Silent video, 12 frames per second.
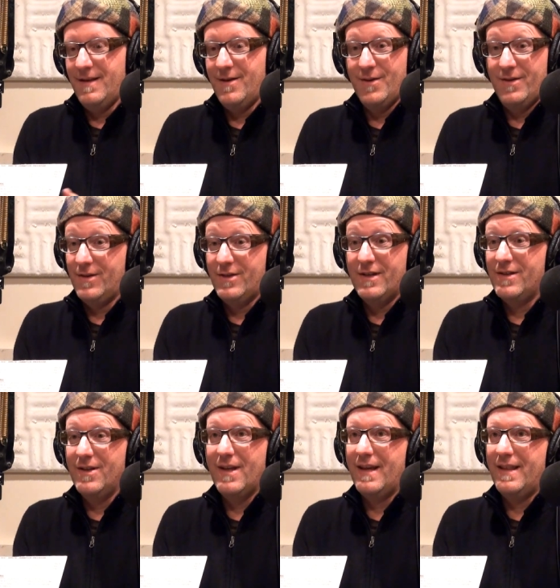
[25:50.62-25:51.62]
you know, a
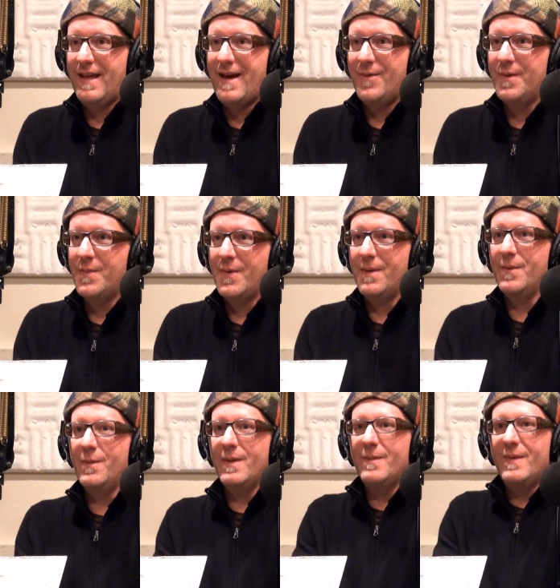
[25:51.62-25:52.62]
suggestion like that would
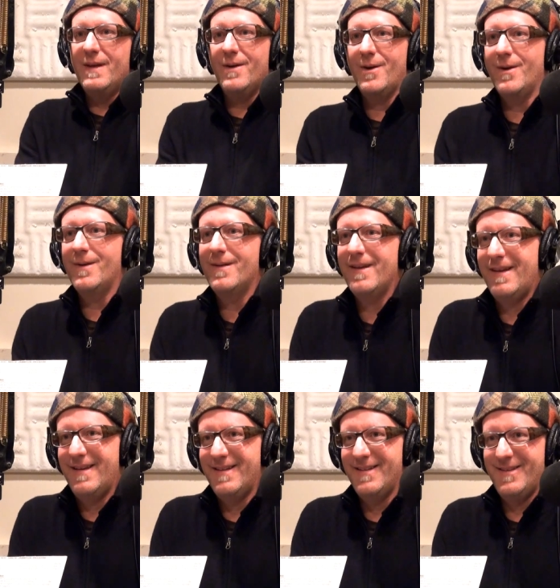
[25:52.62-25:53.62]
probably be heard
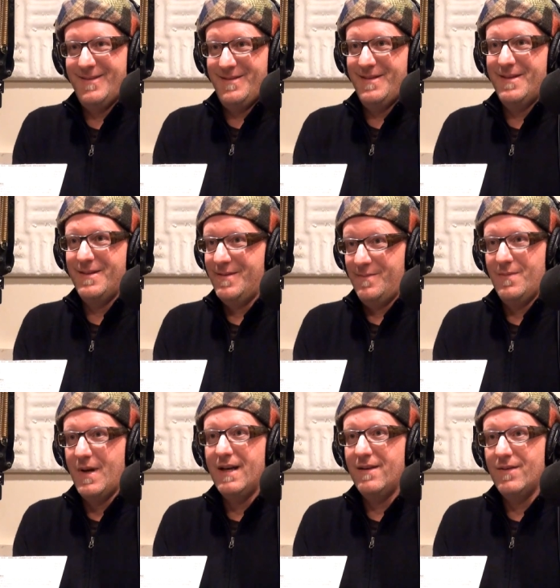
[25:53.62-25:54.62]
and and,
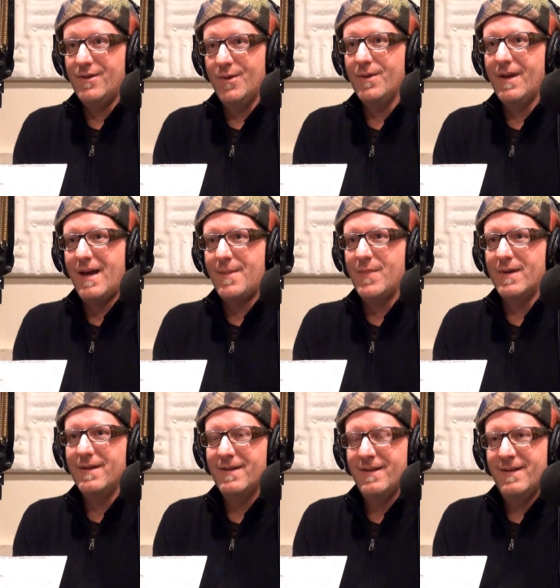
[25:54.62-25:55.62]
and even truly happen.
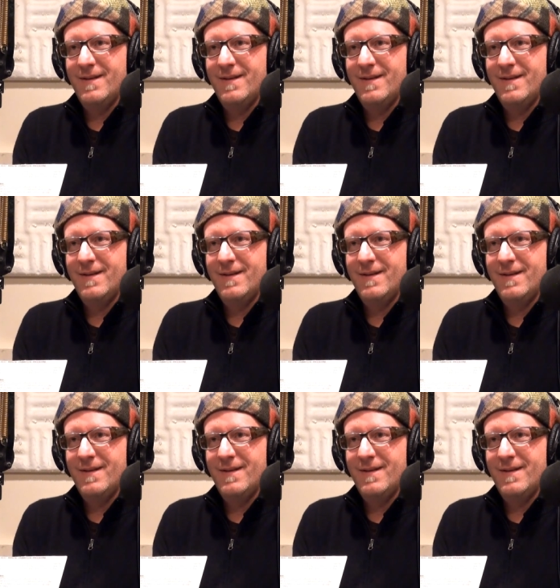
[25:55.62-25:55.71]
Yeah,